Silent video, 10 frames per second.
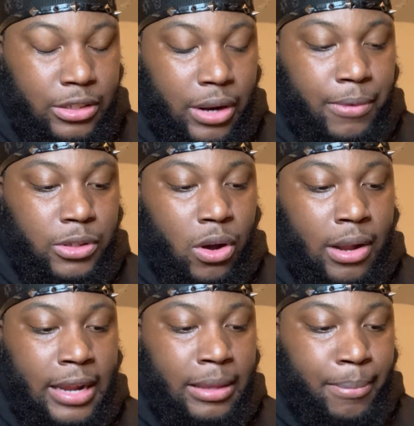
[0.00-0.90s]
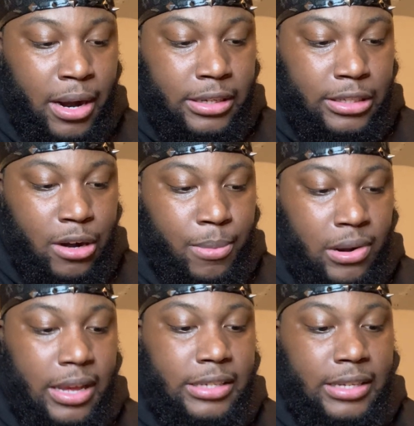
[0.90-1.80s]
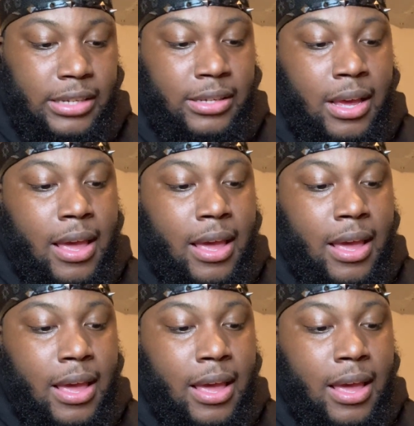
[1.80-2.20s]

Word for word: So they was all at the marriage ceremony. It says,